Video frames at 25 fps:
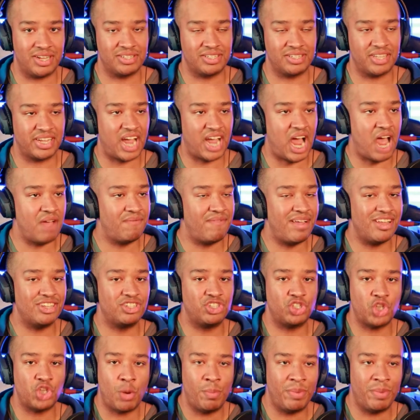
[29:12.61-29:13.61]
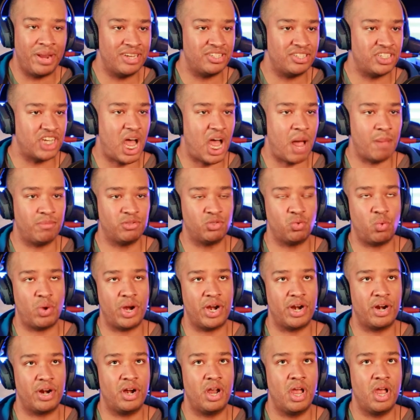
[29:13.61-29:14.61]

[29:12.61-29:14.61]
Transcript: Like I've had so many jobs where